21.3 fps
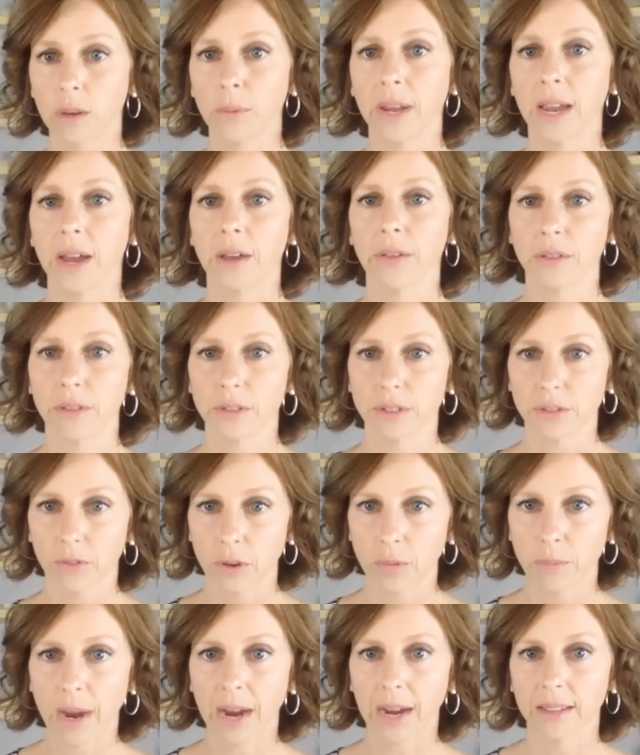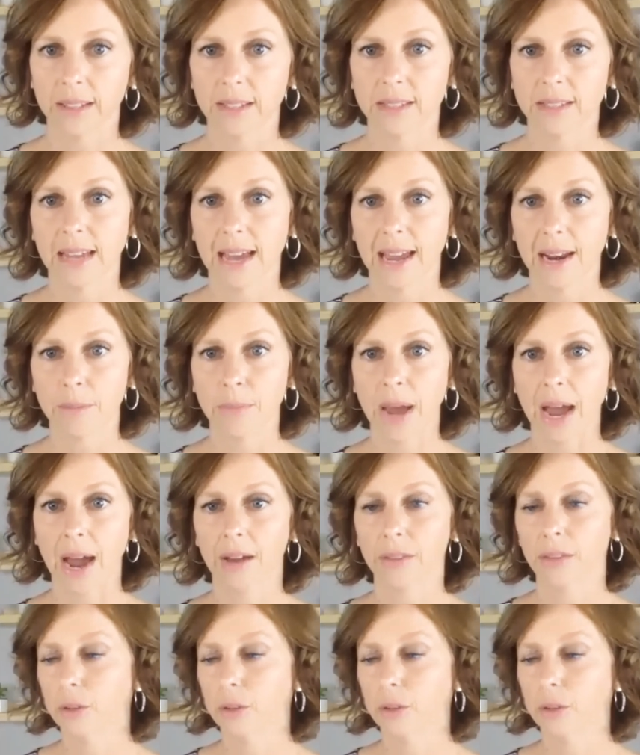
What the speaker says: that we gather this feedback and this data back.